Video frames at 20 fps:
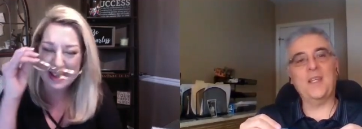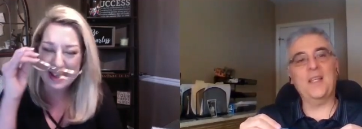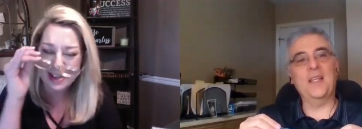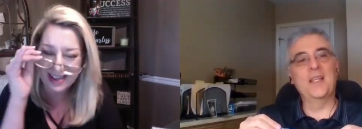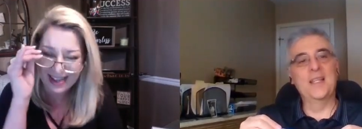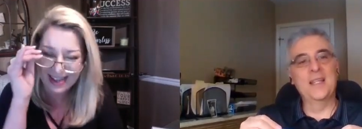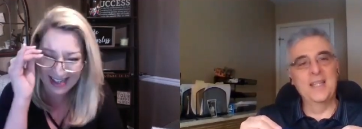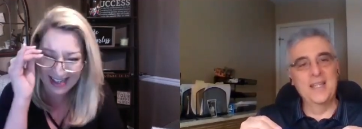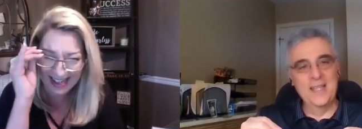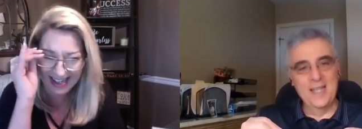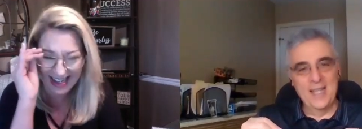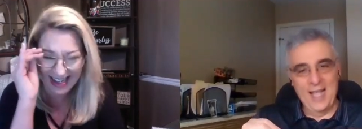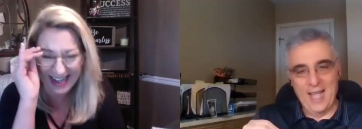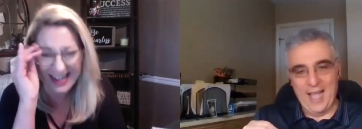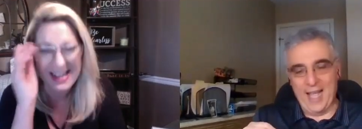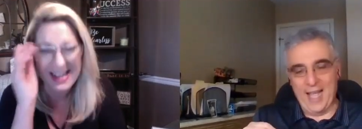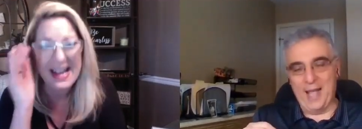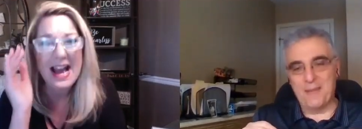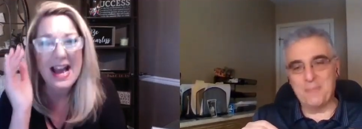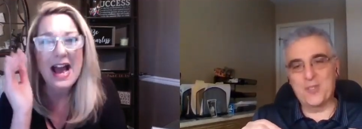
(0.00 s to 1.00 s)

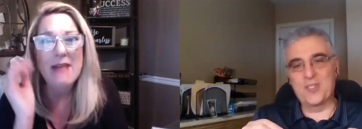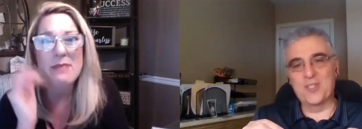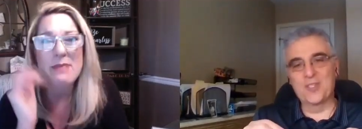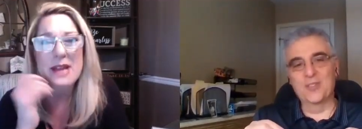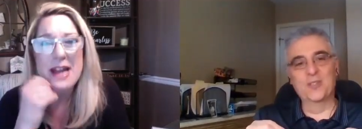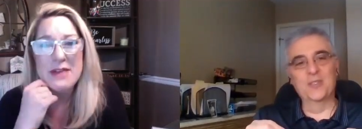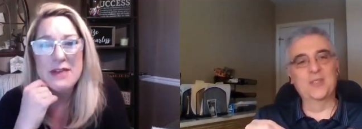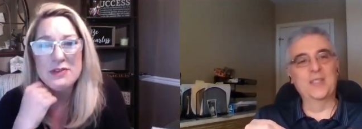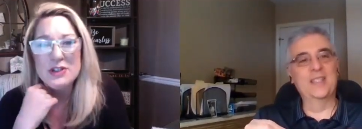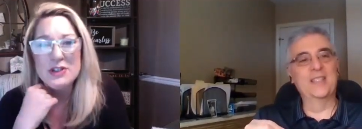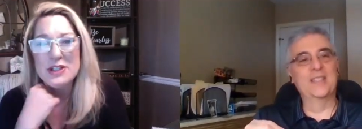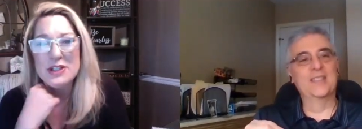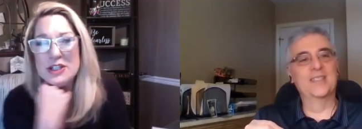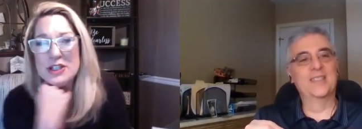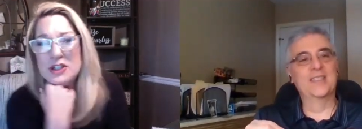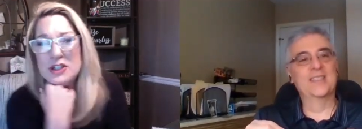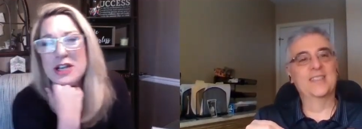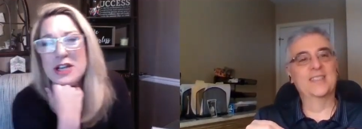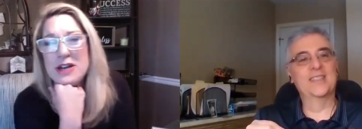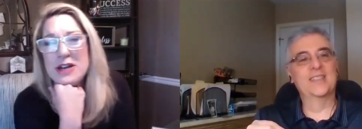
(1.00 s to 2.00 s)
Speaker 1: I've been Absolutely. after this
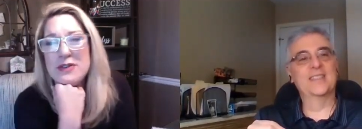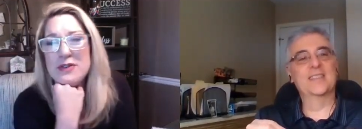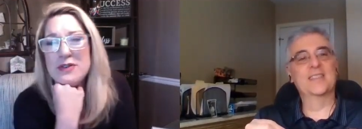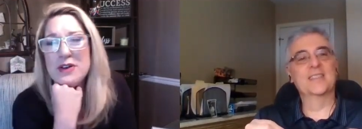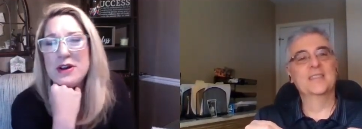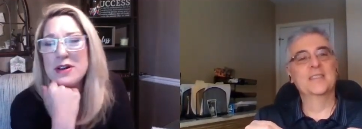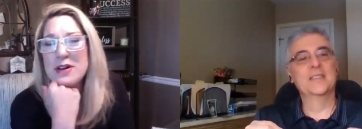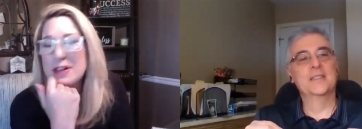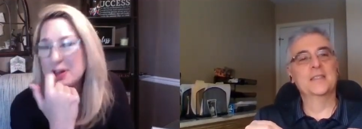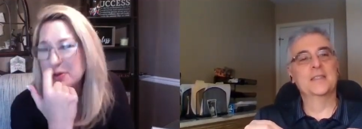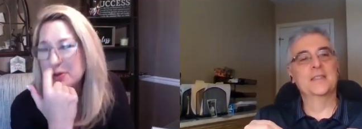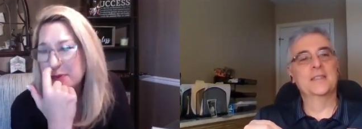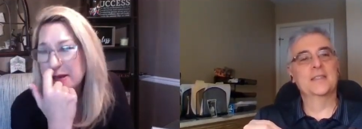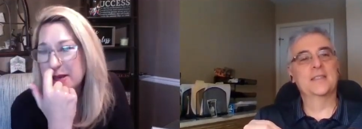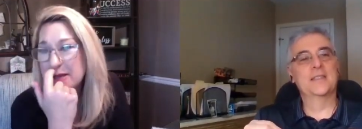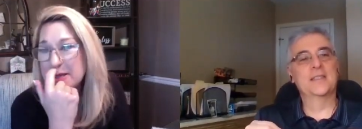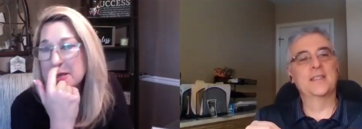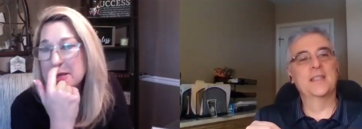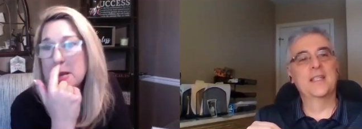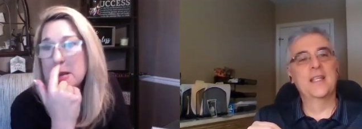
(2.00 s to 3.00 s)
stick for a little bit.
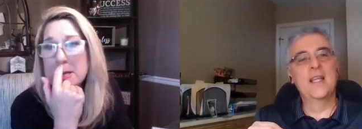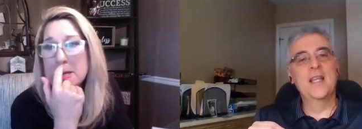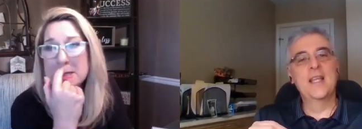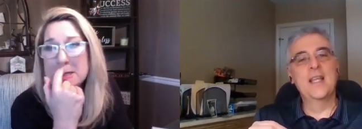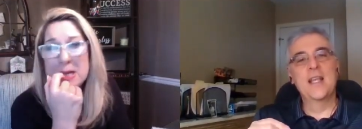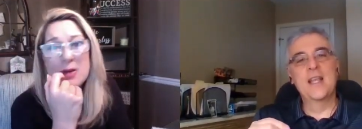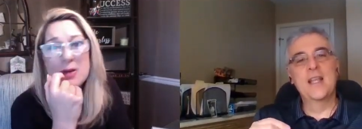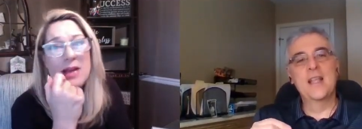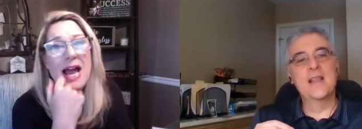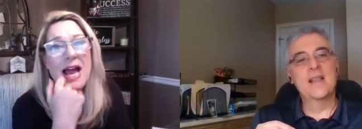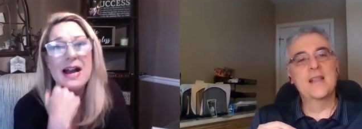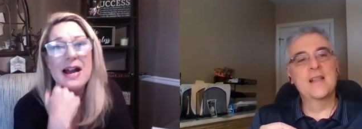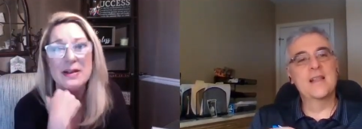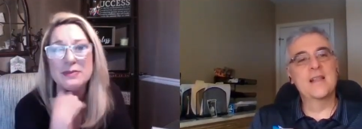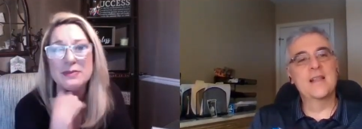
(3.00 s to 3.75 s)
So yeah.